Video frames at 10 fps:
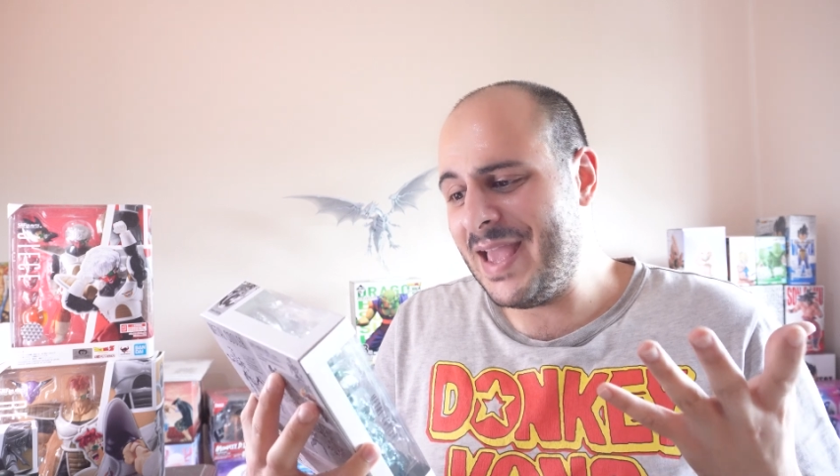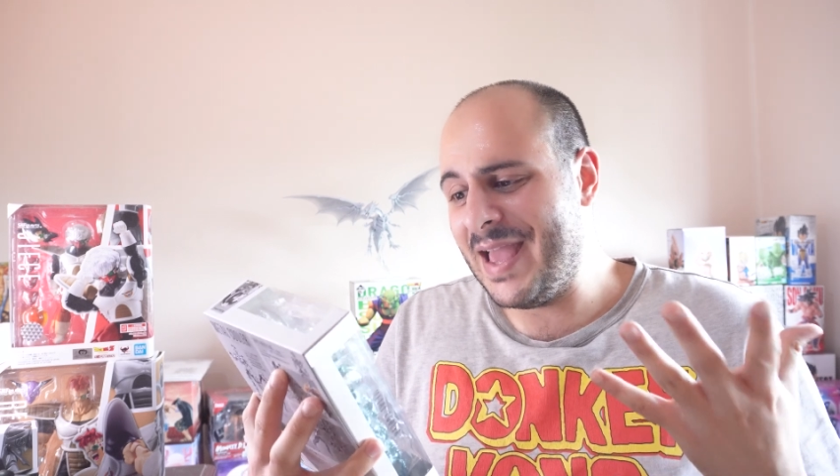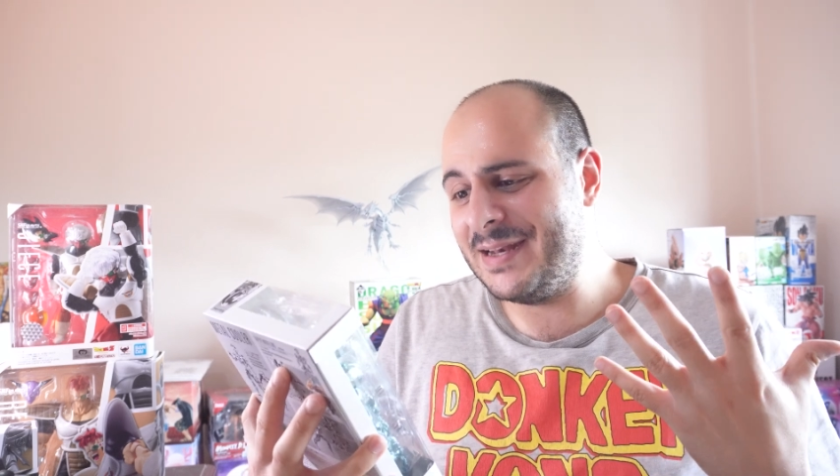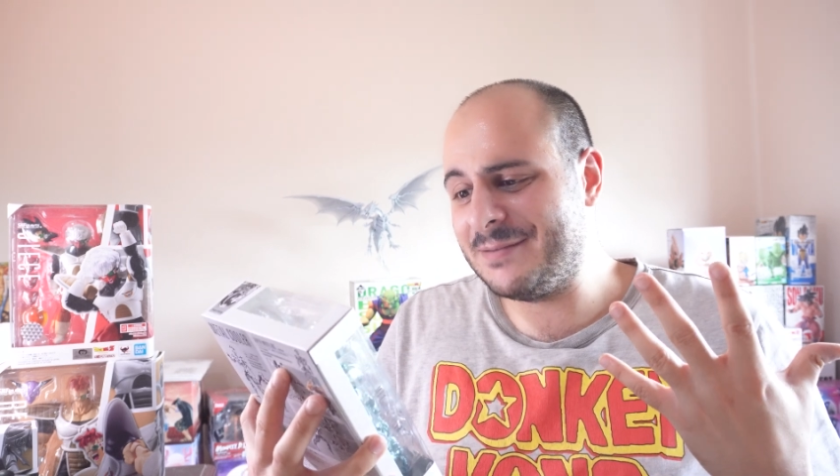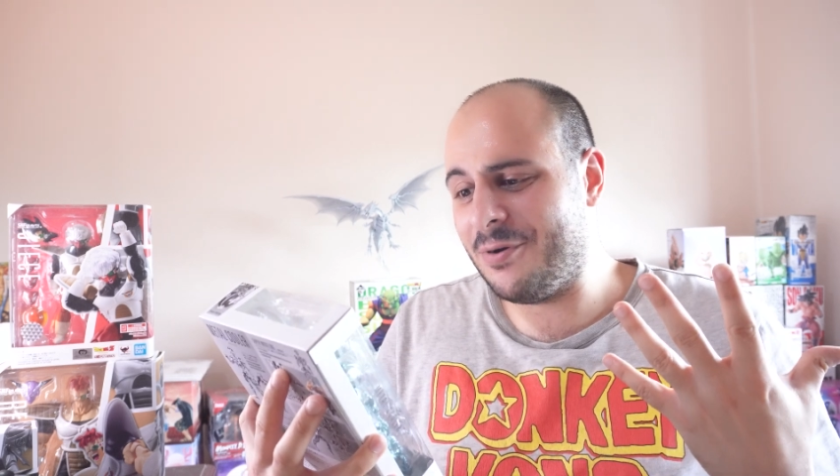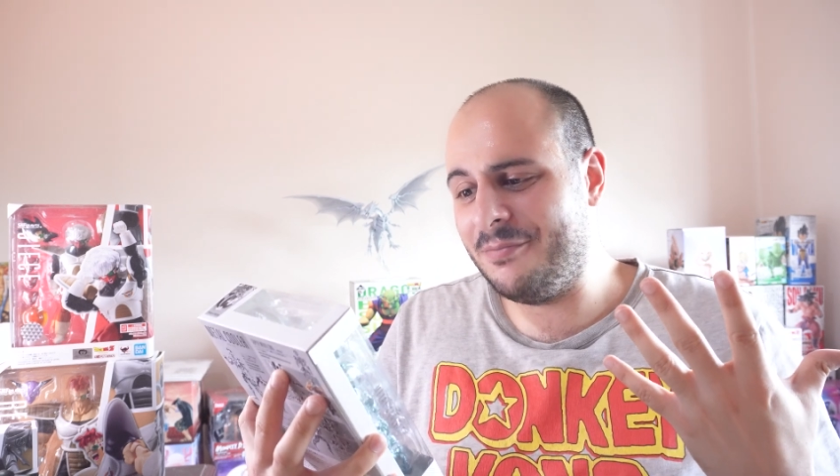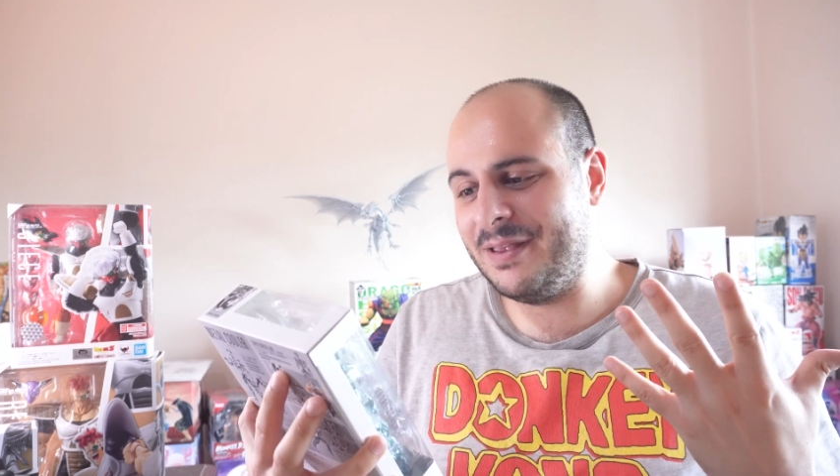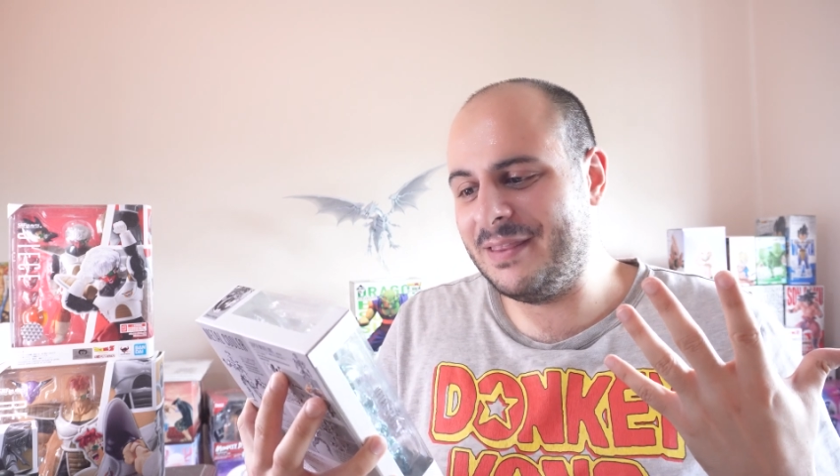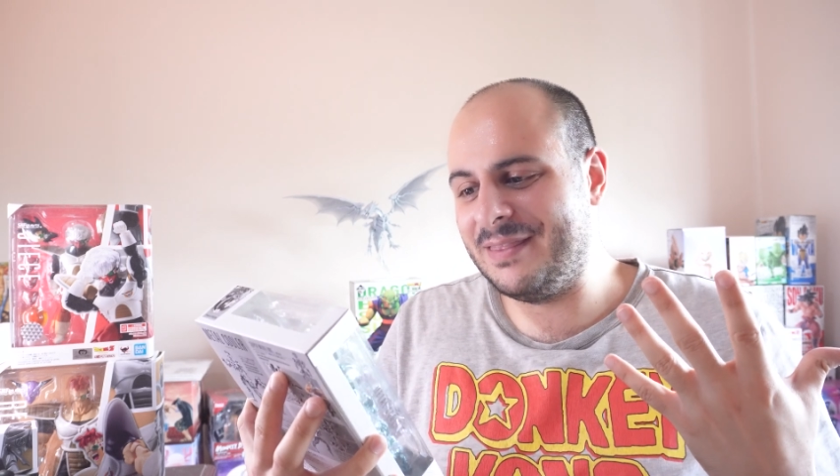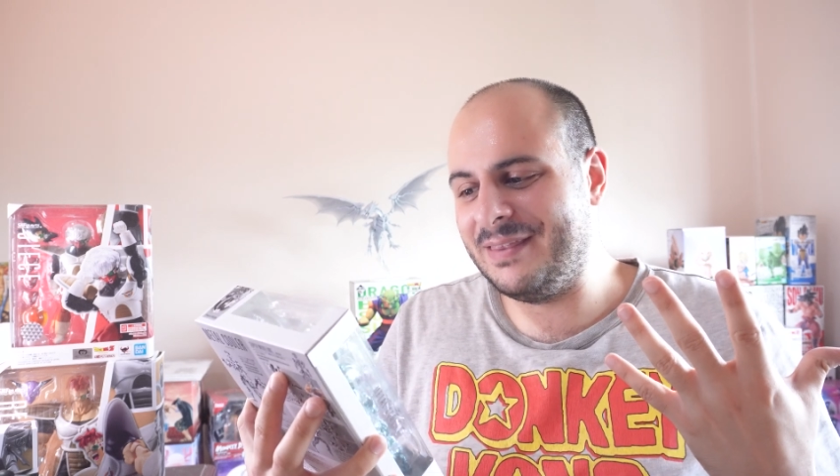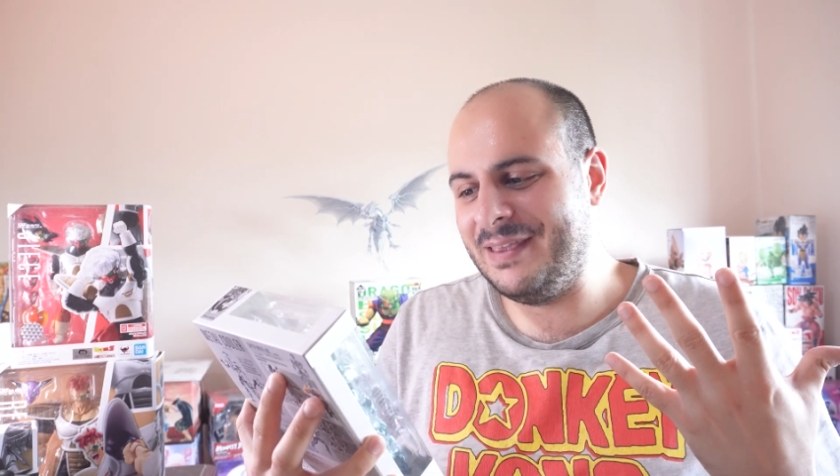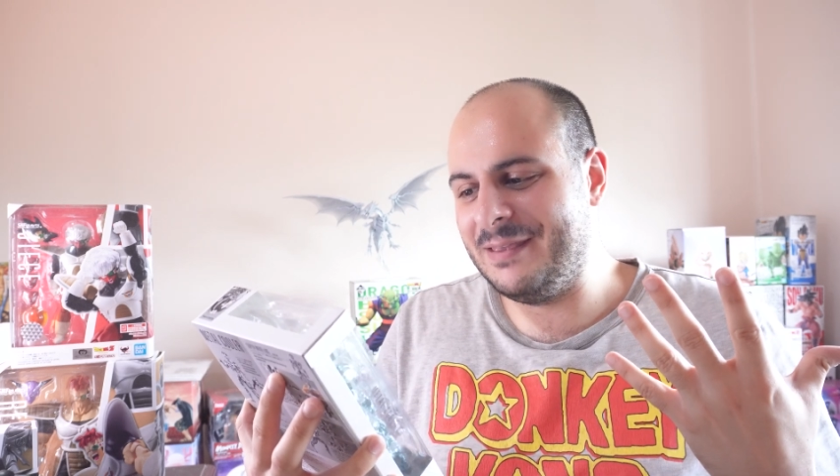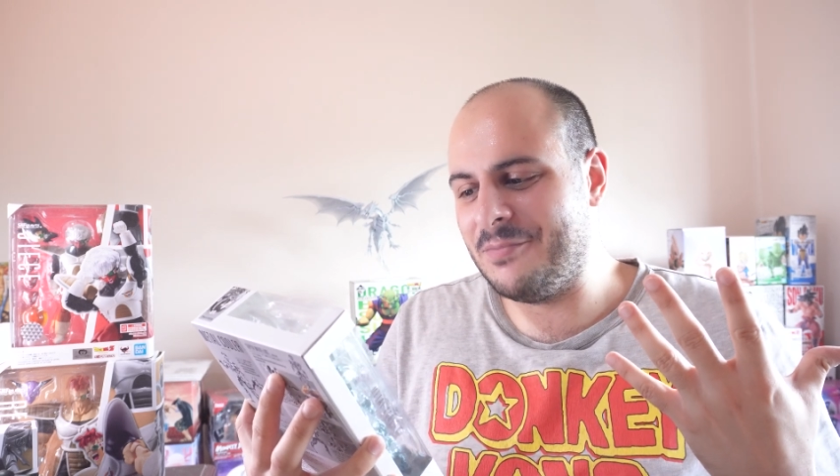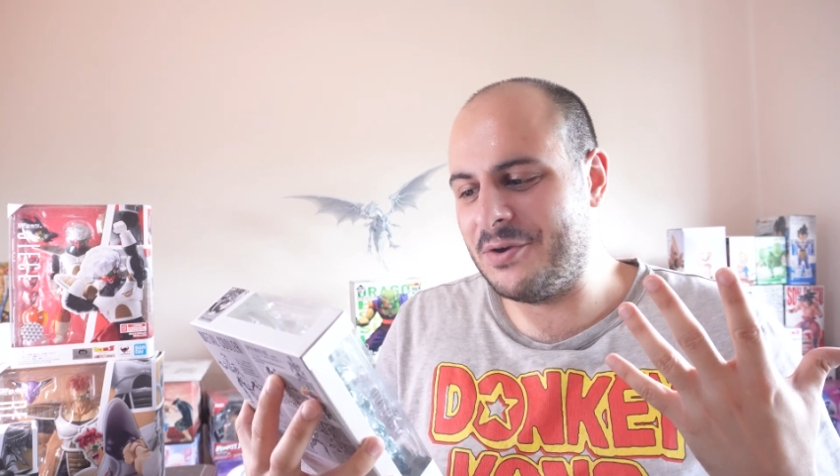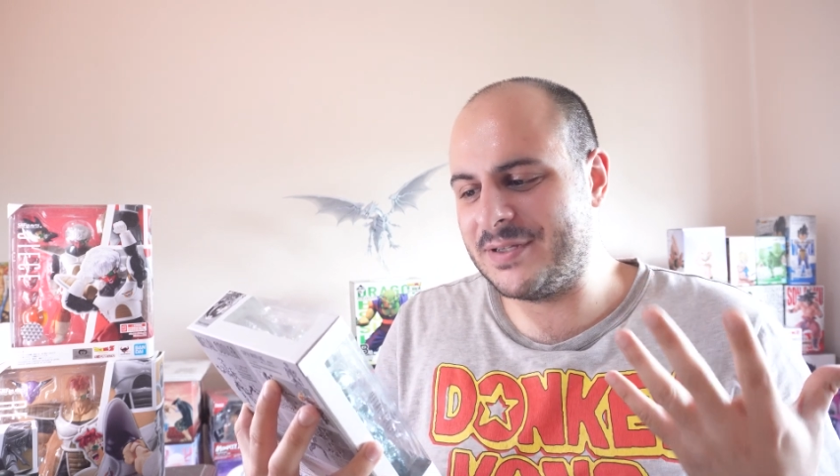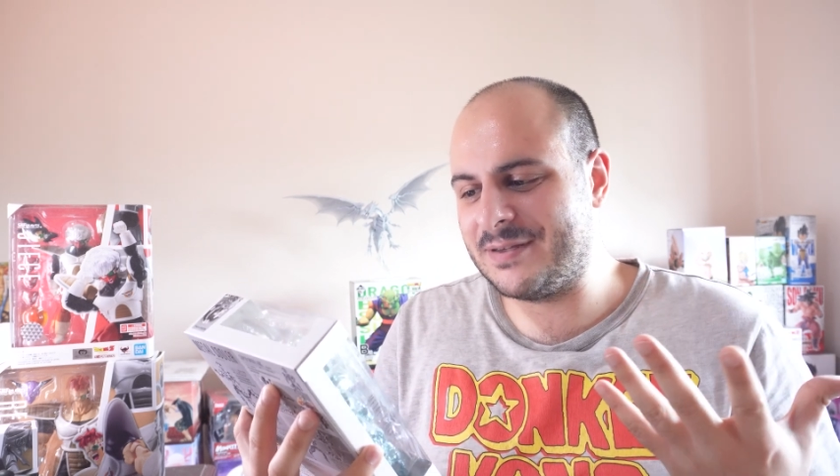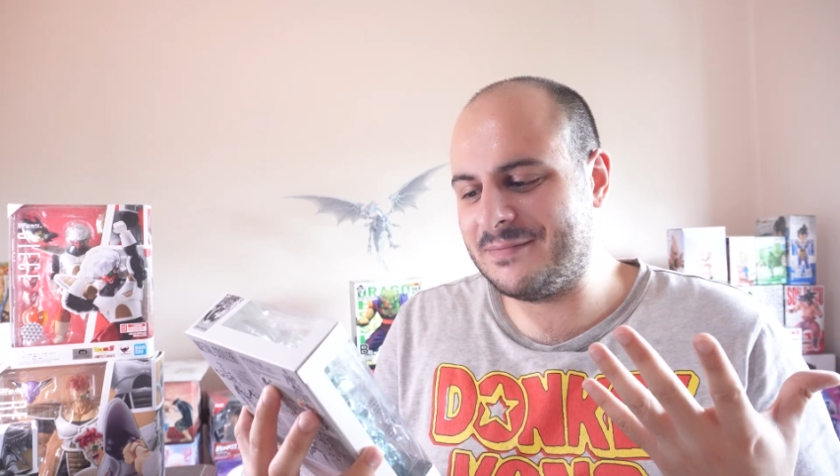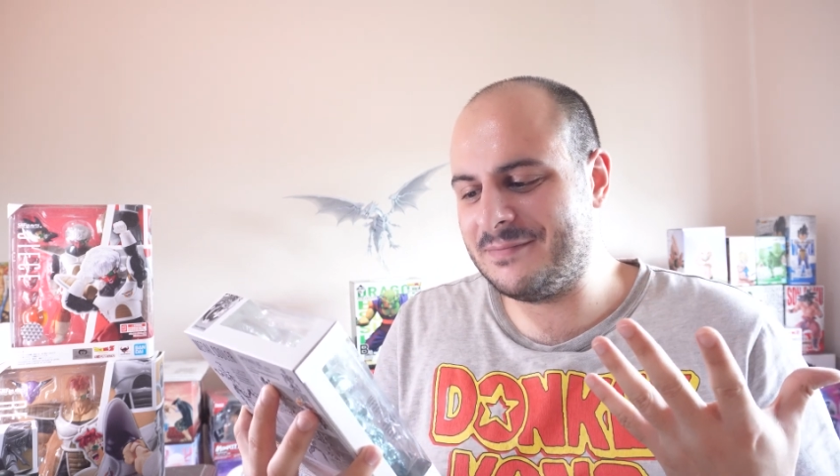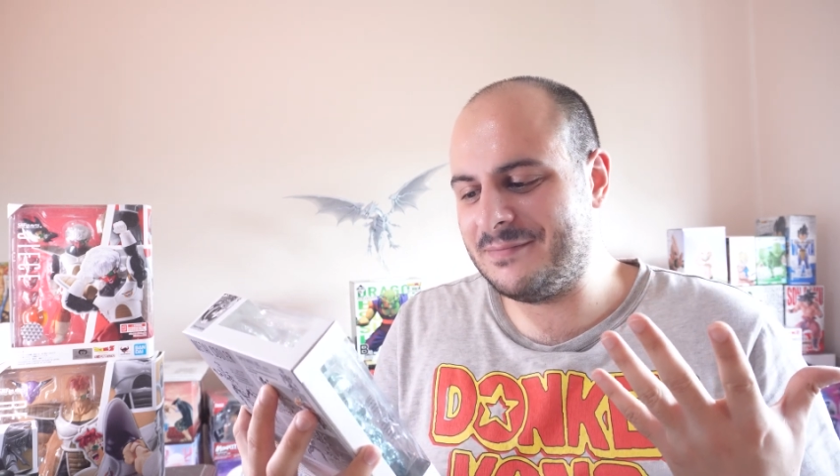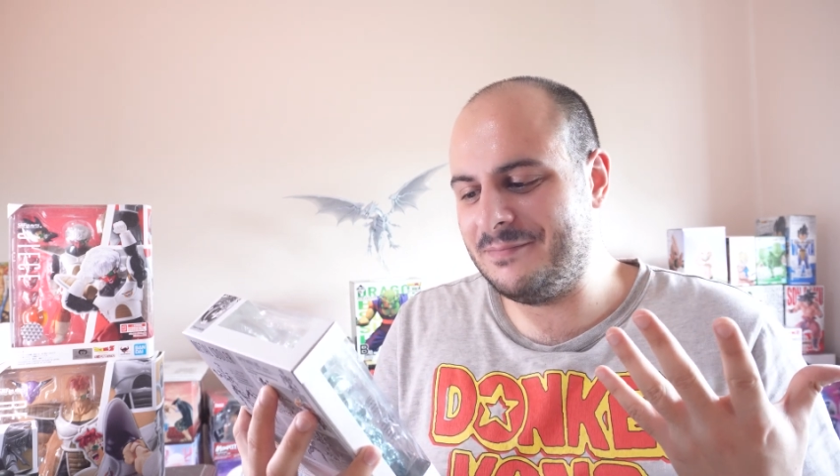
and probably the most